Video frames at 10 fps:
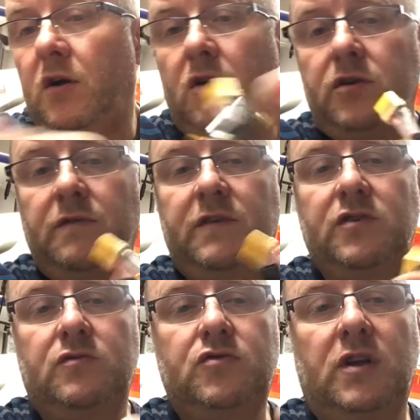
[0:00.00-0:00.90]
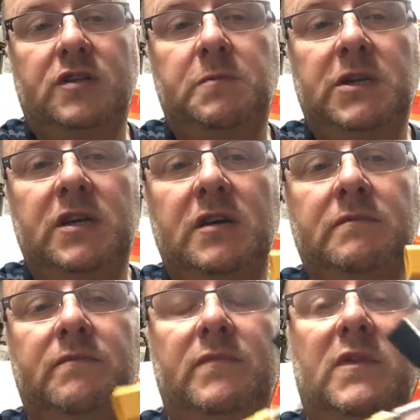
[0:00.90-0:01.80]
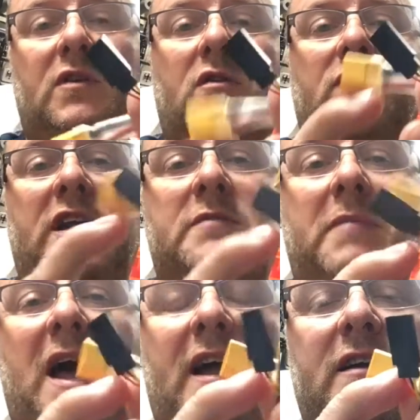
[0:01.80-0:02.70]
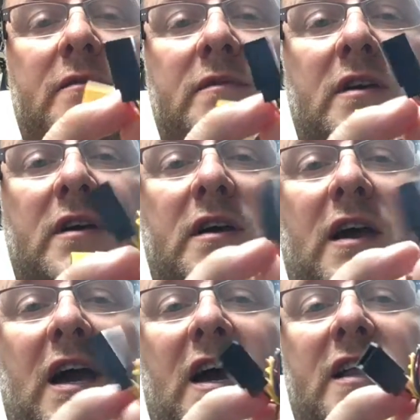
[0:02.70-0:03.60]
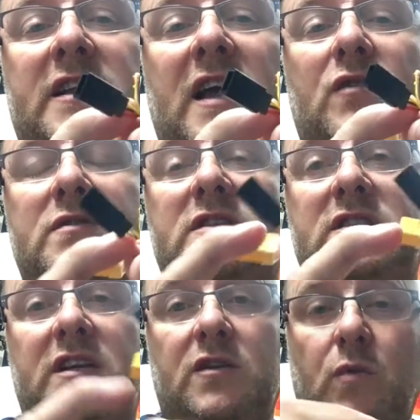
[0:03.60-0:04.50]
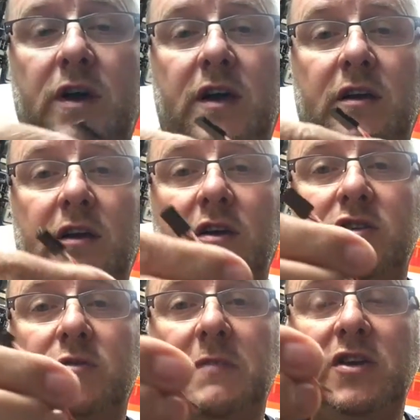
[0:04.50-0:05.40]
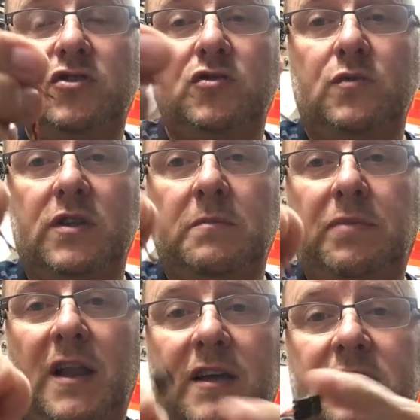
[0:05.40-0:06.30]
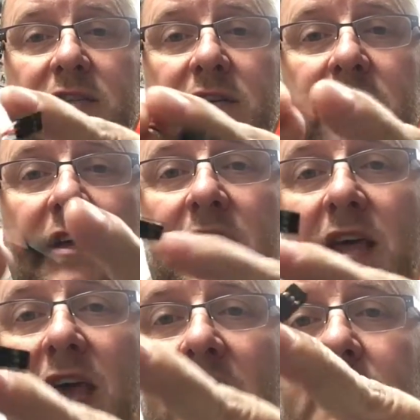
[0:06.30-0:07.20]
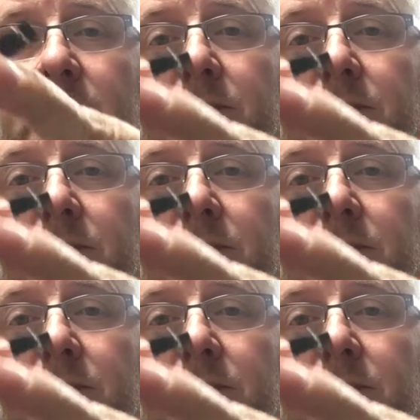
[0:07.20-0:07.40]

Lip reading: On your video transmitter, you've got red and black, and the yellow is the signal wire. So make sure the plugs in there